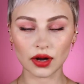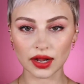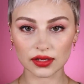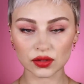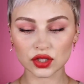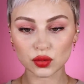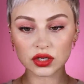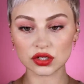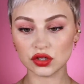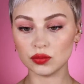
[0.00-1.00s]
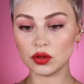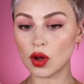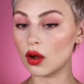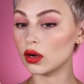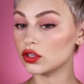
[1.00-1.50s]
All right guys, so I just wanted to zoom
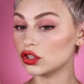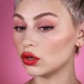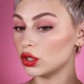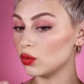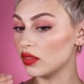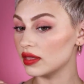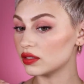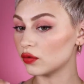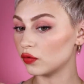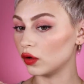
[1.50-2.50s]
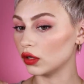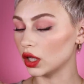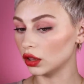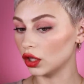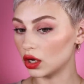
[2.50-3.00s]
you out and show you this
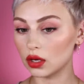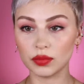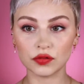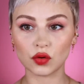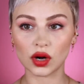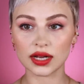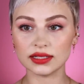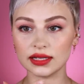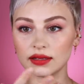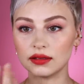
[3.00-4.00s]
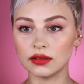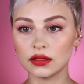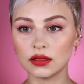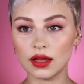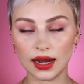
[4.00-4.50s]
full look before I did
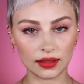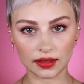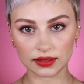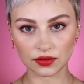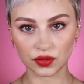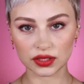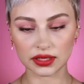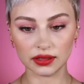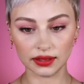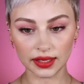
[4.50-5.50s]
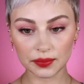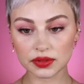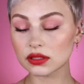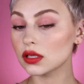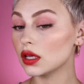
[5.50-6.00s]
anything different to the
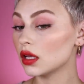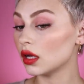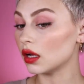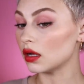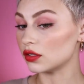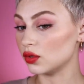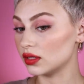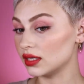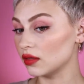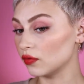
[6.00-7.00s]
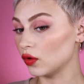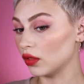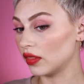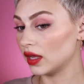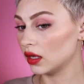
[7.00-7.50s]
lips, so you could see the
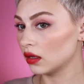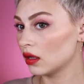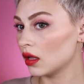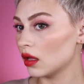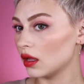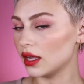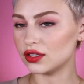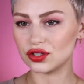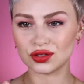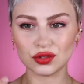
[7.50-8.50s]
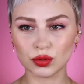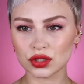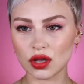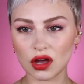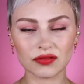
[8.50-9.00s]
full thing. It's just super
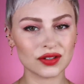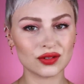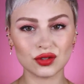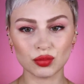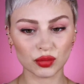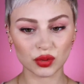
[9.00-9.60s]
soft, super